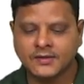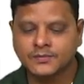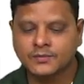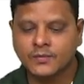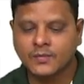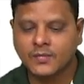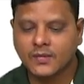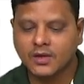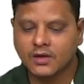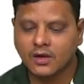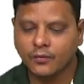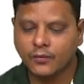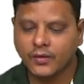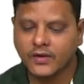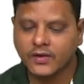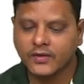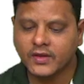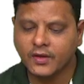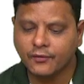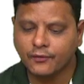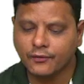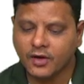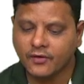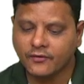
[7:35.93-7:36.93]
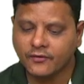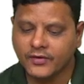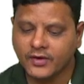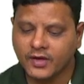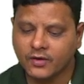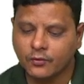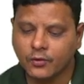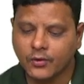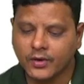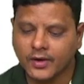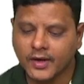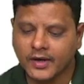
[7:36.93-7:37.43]
Now whether profit
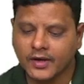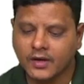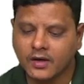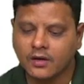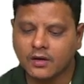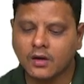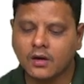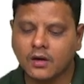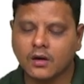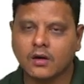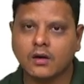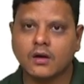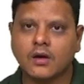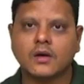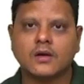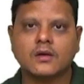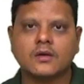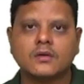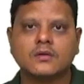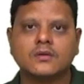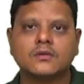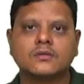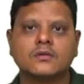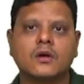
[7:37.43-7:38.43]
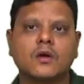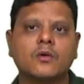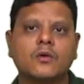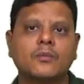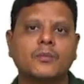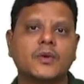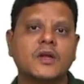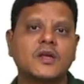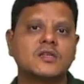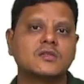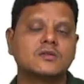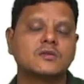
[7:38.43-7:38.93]
oriented or not. Now
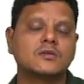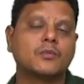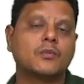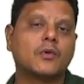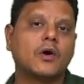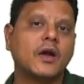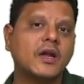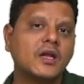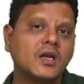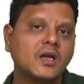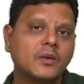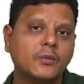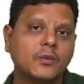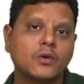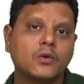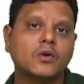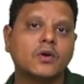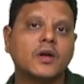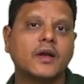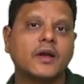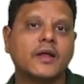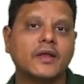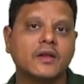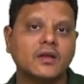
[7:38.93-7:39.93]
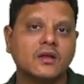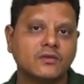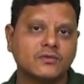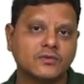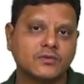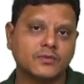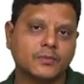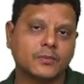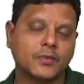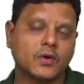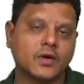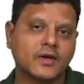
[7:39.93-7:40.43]
please point to be noted here
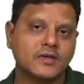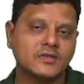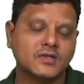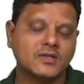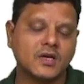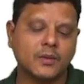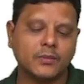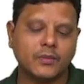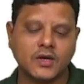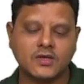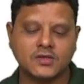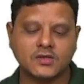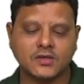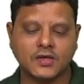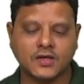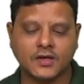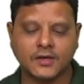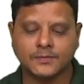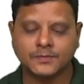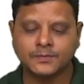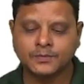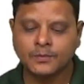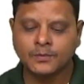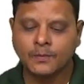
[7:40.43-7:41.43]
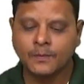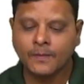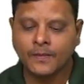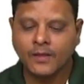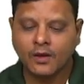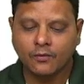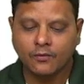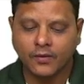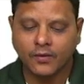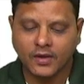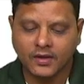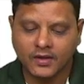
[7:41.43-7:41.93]
for examination,
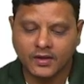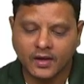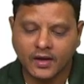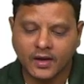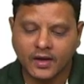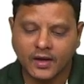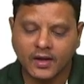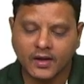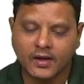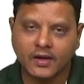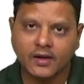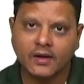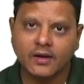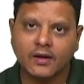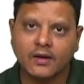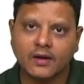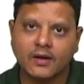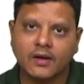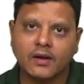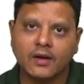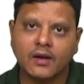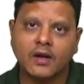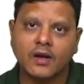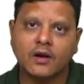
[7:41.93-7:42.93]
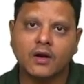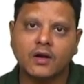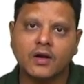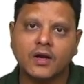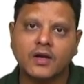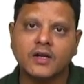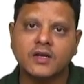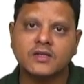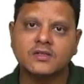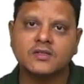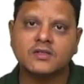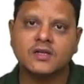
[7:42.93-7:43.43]
whether an audit
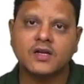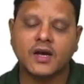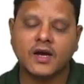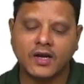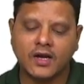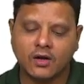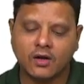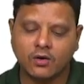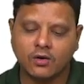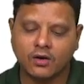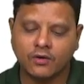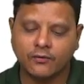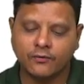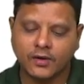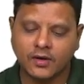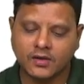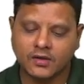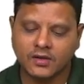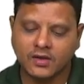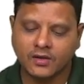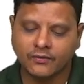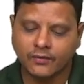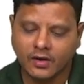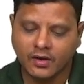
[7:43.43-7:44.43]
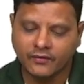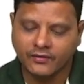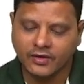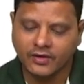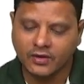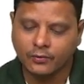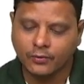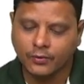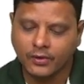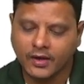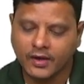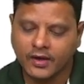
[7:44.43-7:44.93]
is carried out for the profit
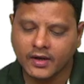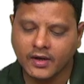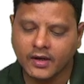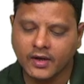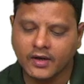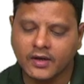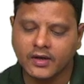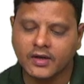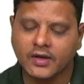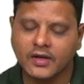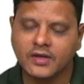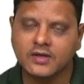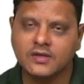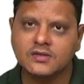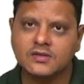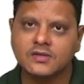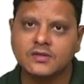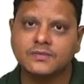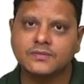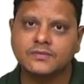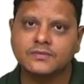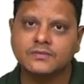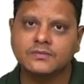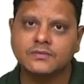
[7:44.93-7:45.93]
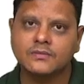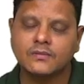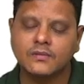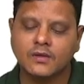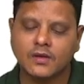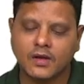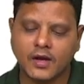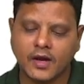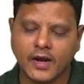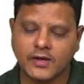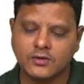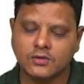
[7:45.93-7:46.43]
oriented entities,
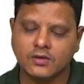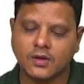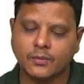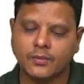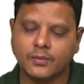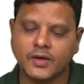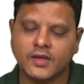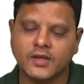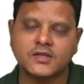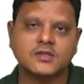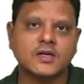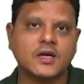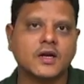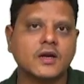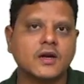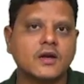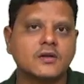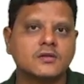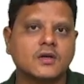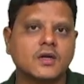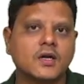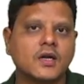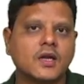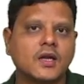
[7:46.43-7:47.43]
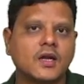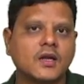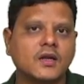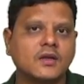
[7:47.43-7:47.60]
I should apply the standards auditing.